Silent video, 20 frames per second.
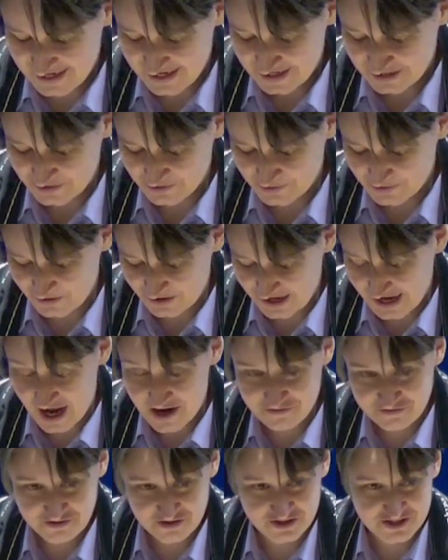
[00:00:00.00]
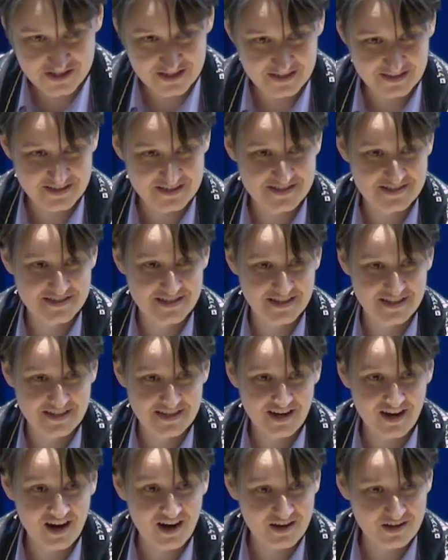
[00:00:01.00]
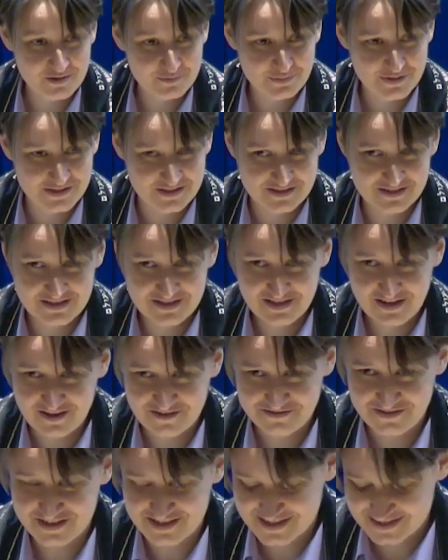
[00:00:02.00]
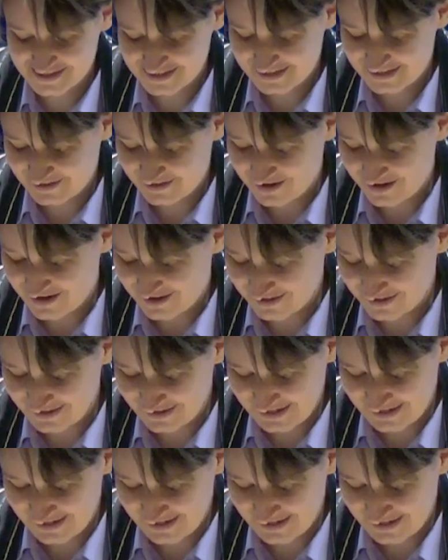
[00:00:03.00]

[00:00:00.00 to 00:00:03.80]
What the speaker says: Your efforts is the heartbeat of the synagogue,